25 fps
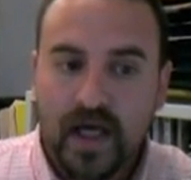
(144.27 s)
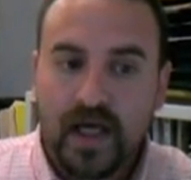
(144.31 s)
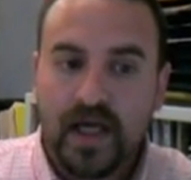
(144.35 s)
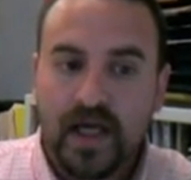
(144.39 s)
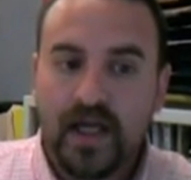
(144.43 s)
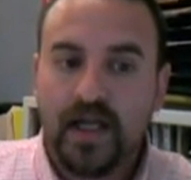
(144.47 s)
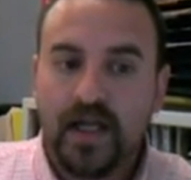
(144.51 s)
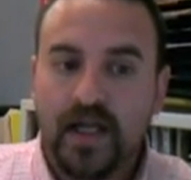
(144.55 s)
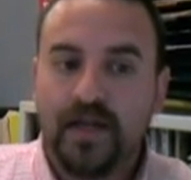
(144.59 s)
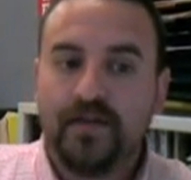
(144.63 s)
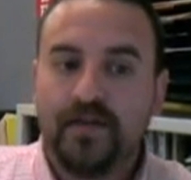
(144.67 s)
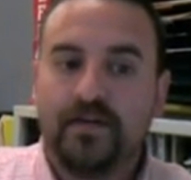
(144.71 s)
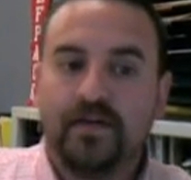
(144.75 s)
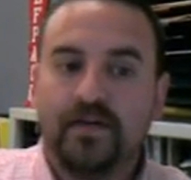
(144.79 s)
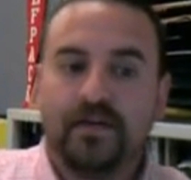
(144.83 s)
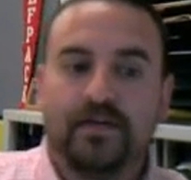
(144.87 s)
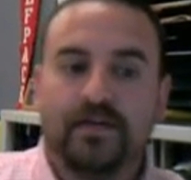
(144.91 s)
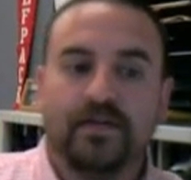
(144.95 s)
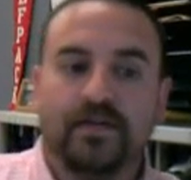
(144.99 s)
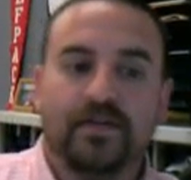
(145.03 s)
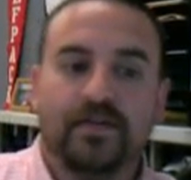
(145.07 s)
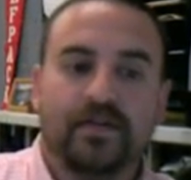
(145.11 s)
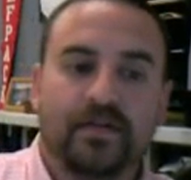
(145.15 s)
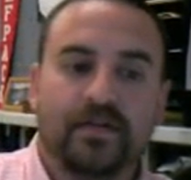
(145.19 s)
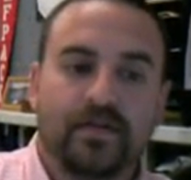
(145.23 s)
In
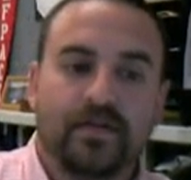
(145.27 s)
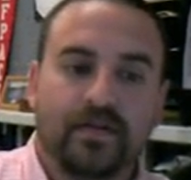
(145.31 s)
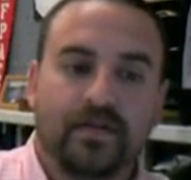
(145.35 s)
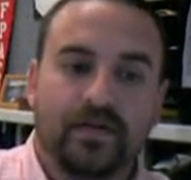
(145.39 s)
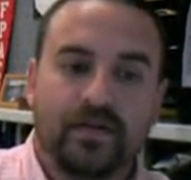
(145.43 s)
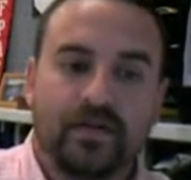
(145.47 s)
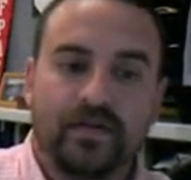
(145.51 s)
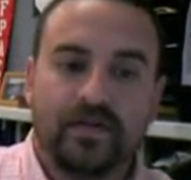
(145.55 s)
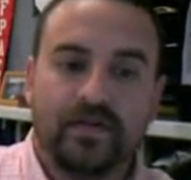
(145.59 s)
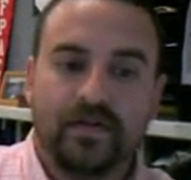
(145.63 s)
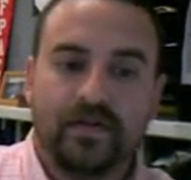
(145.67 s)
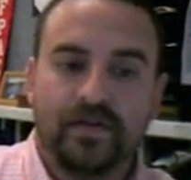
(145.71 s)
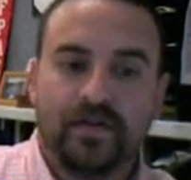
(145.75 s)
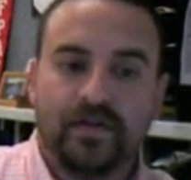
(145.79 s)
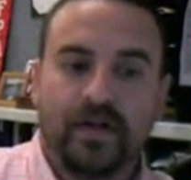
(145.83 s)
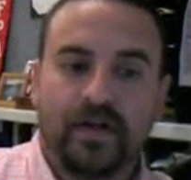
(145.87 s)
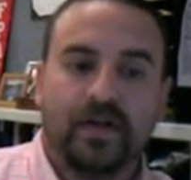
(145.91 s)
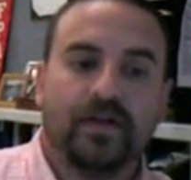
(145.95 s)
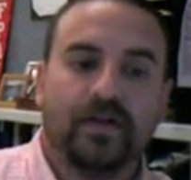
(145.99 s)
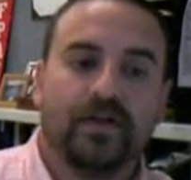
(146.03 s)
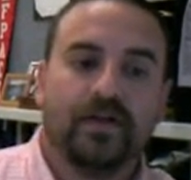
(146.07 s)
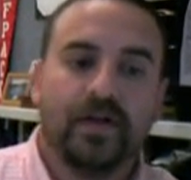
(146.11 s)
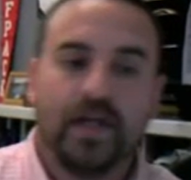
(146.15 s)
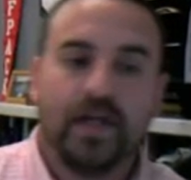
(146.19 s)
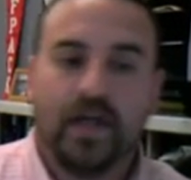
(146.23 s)
addition, so let's
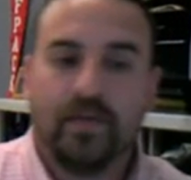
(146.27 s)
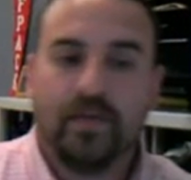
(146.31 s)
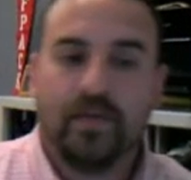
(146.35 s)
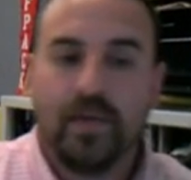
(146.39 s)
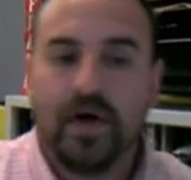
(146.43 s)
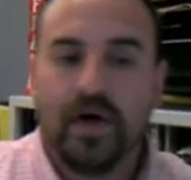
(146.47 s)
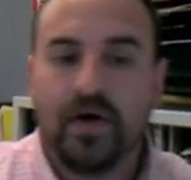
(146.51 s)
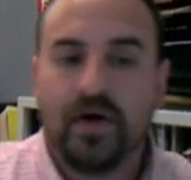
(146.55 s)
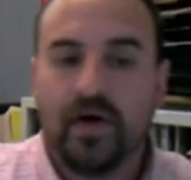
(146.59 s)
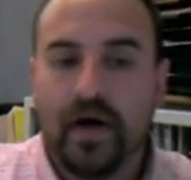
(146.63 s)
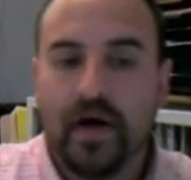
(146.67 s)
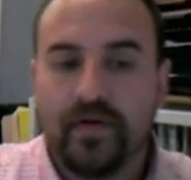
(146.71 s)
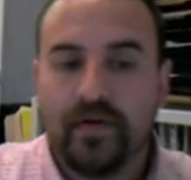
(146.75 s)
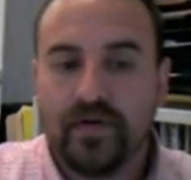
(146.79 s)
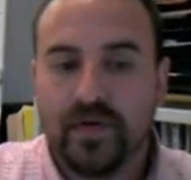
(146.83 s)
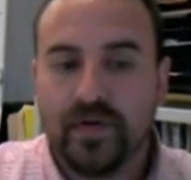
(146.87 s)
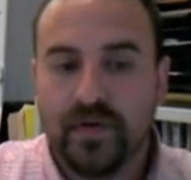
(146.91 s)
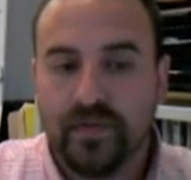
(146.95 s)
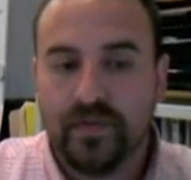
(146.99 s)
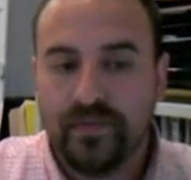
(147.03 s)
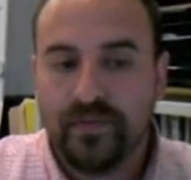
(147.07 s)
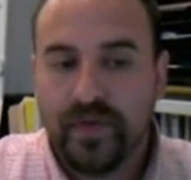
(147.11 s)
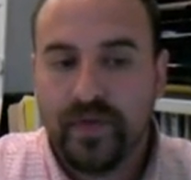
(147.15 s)
take a look at paragraph 2.